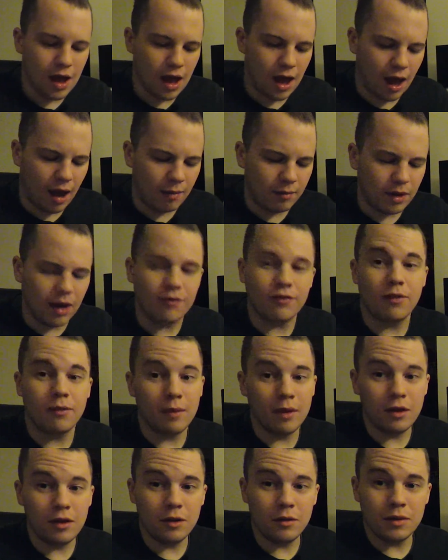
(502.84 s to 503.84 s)
I'm not
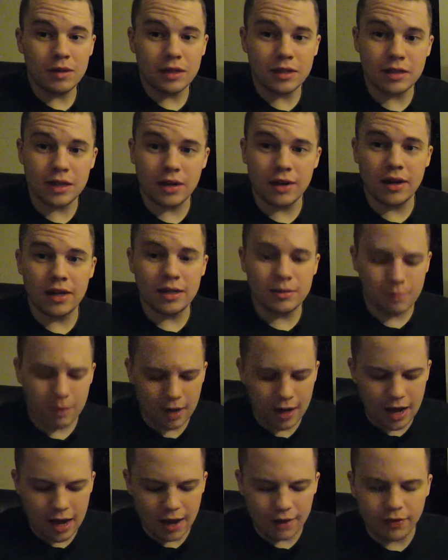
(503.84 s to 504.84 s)
familiar with the series, but
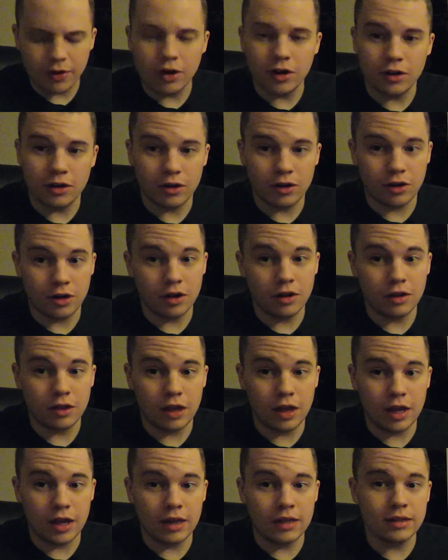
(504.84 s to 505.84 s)
I have heard good
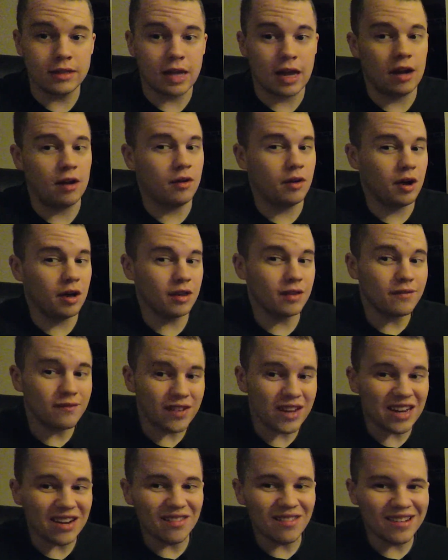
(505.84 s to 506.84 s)
things. I don't know how the
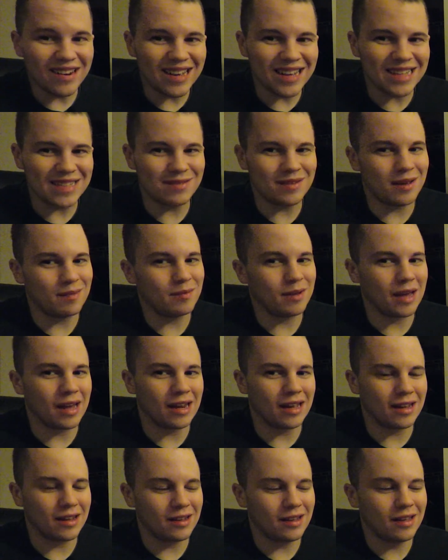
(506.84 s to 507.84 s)
Vita one is. I'm
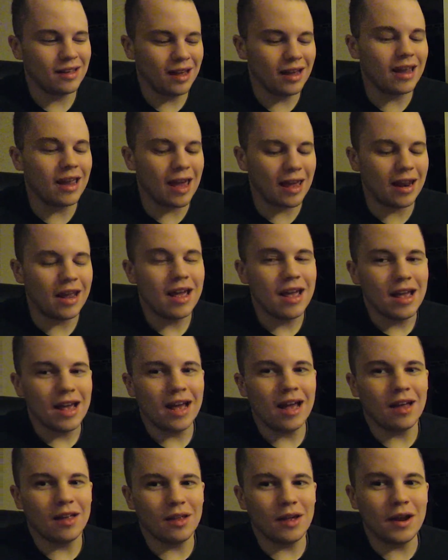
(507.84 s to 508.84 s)
kind of, again,
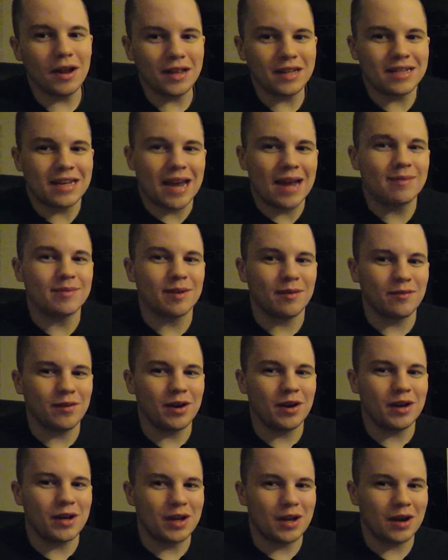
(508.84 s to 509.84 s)
a lot of these games I'm
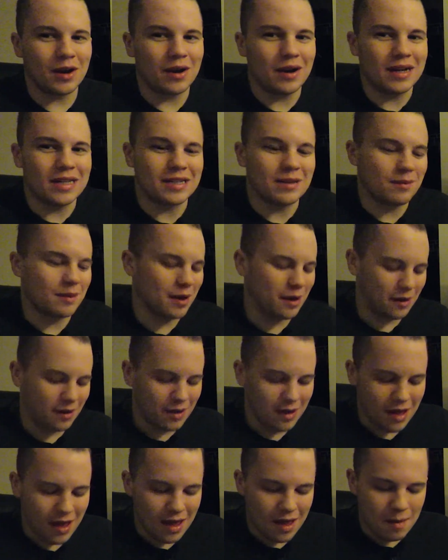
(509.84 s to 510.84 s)
very curious about.
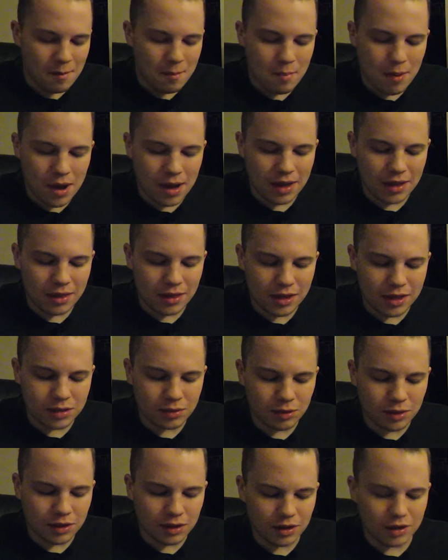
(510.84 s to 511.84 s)
But this
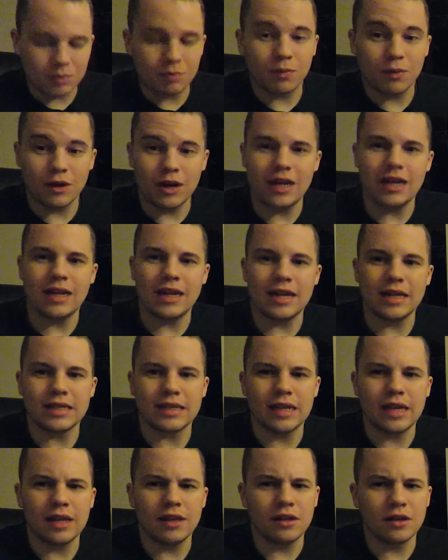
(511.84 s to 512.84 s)
one looks pretty
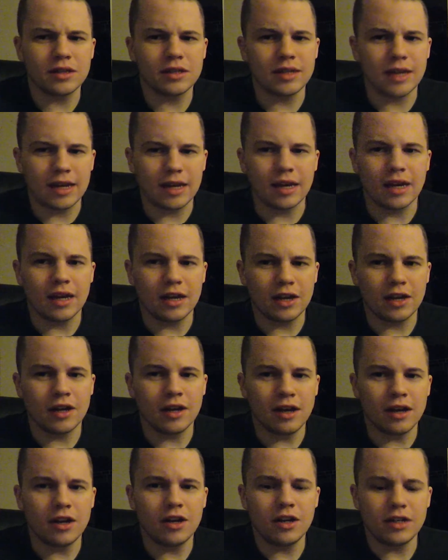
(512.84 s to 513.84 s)
decent. It looks like a
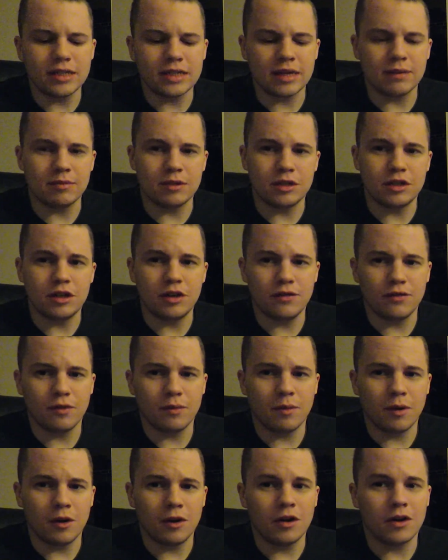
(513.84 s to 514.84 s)
good substitute for
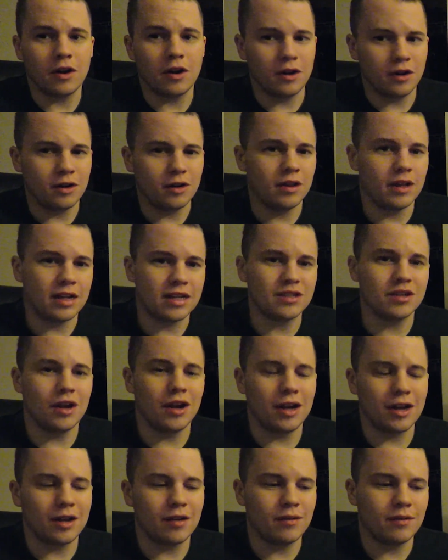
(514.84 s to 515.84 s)
Mario Kart or like
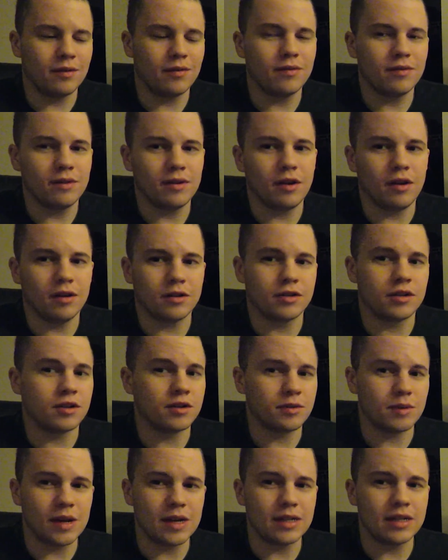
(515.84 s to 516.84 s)
Sonic and
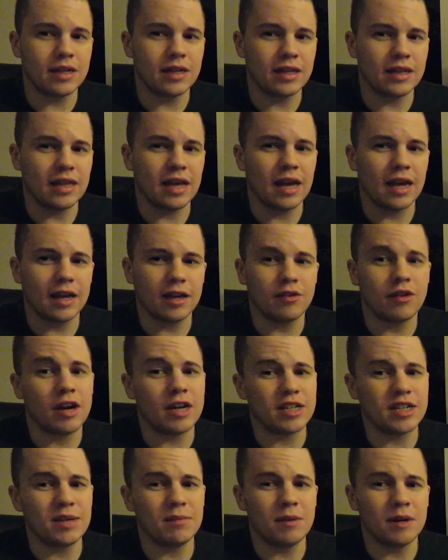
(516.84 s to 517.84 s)
All-Stars Racing, that
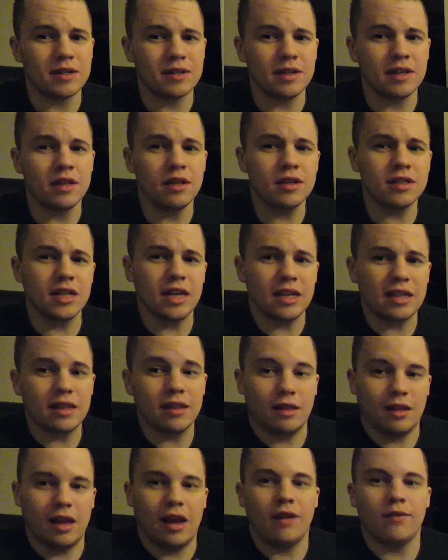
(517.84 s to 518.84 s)
Crash Team Racing. It looks like
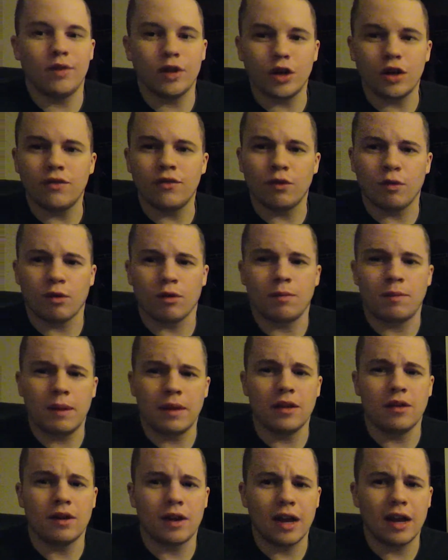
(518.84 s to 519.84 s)
kind of a good fourth
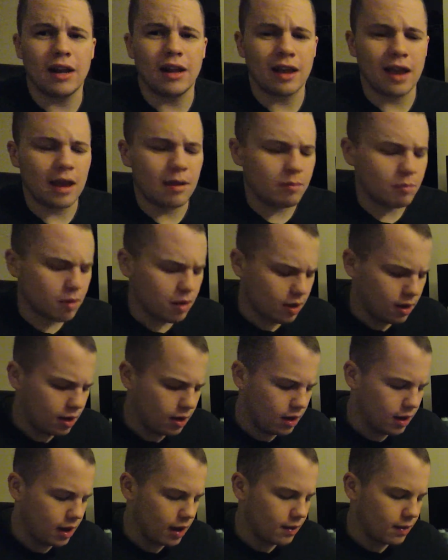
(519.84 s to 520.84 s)
pillar kind of game.
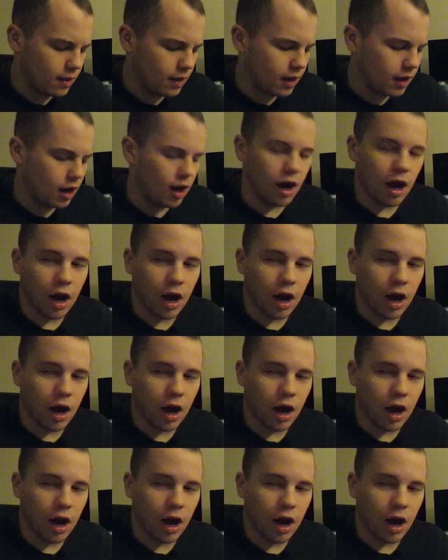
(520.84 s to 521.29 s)
And then